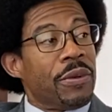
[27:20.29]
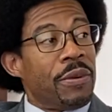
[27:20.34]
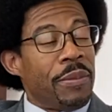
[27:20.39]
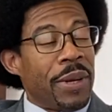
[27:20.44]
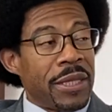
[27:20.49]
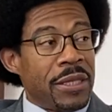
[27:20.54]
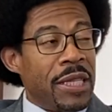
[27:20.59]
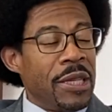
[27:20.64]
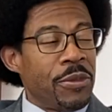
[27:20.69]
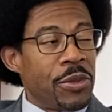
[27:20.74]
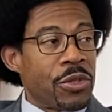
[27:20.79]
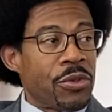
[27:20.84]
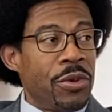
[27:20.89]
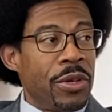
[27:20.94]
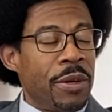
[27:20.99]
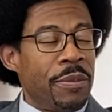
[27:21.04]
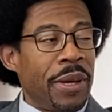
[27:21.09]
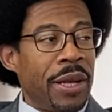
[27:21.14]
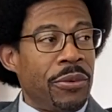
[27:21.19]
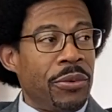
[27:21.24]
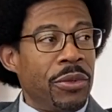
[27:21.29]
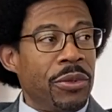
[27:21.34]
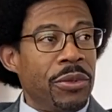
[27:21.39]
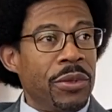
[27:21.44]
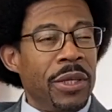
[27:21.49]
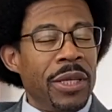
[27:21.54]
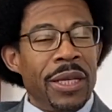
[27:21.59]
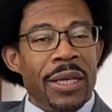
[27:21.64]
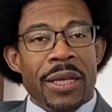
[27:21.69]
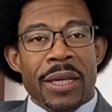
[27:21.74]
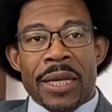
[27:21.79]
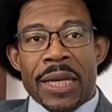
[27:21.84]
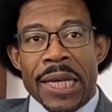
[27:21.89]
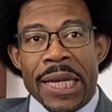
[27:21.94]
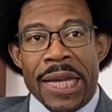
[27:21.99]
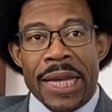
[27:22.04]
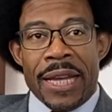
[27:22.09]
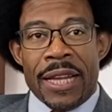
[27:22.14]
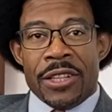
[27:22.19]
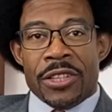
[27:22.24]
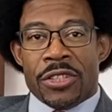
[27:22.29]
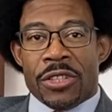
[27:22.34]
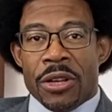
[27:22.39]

My team was going to Beirut, and